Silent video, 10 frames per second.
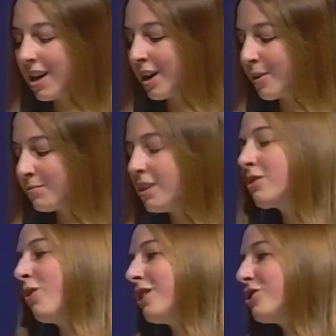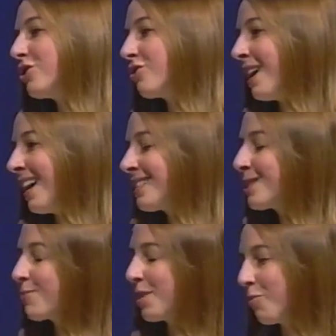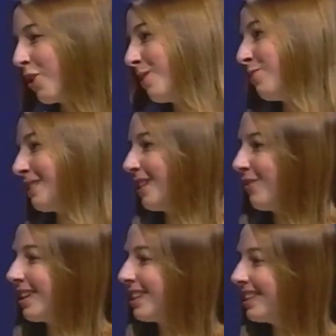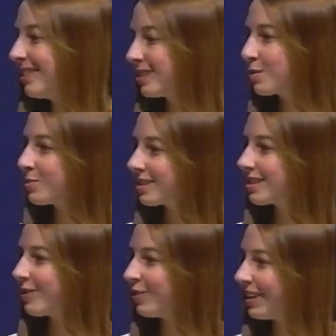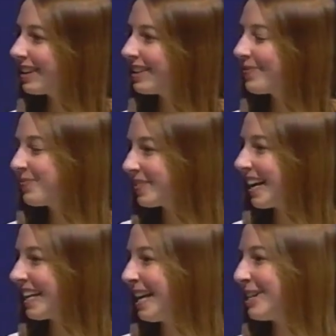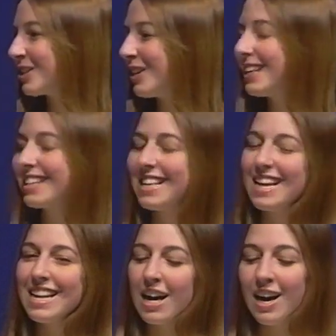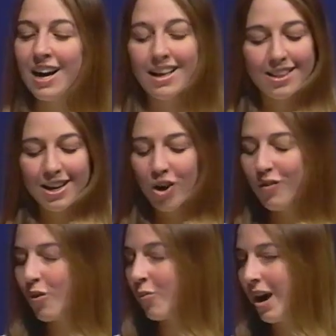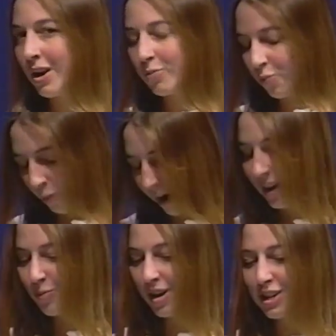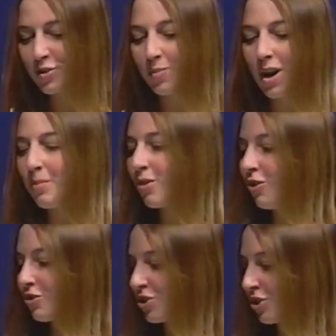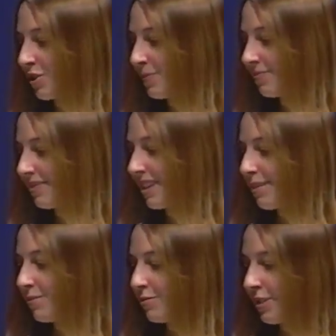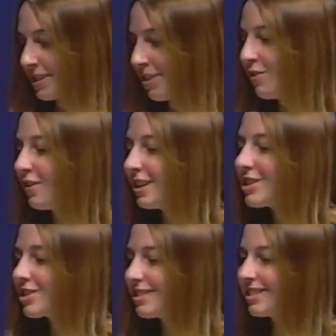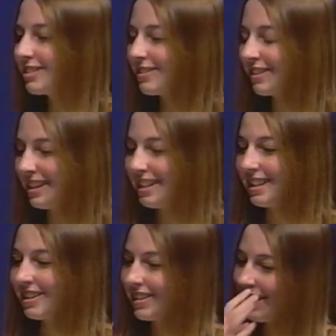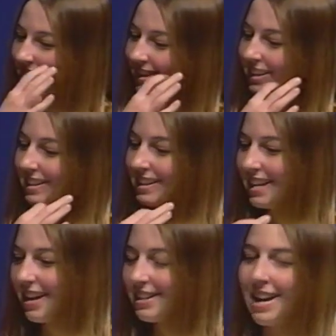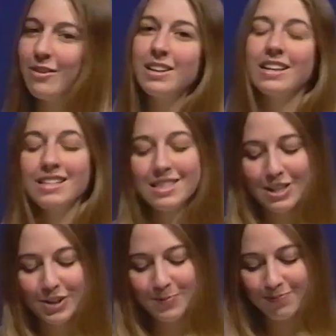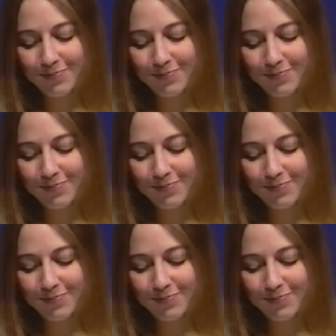Um, these questions are not spring break specific. The specific, I can't talk. Uh, they go over a wide, wide range of pop culture. Rescue the fish. Rescue the fish. Okay. Now, now we can continue.